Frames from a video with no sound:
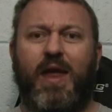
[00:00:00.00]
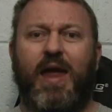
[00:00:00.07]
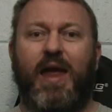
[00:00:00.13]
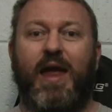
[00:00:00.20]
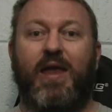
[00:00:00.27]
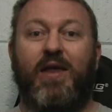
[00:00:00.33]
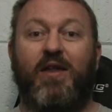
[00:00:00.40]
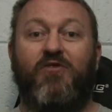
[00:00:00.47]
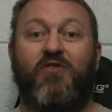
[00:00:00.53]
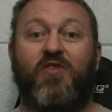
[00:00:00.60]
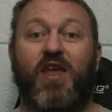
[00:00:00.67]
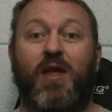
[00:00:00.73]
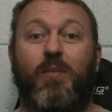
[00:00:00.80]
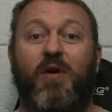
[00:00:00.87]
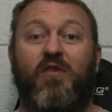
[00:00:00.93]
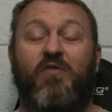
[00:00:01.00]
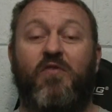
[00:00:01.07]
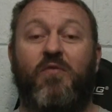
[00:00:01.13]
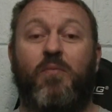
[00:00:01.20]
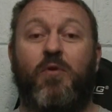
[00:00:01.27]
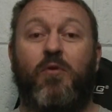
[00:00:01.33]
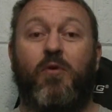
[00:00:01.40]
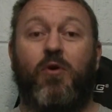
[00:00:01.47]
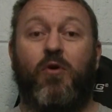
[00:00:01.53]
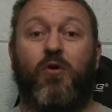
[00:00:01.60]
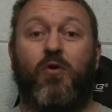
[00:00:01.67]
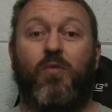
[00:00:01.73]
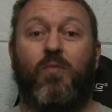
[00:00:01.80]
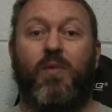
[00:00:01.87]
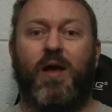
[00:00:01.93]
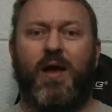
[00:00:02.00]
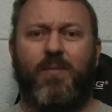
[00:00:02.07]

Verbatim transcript: and I just came off of parole.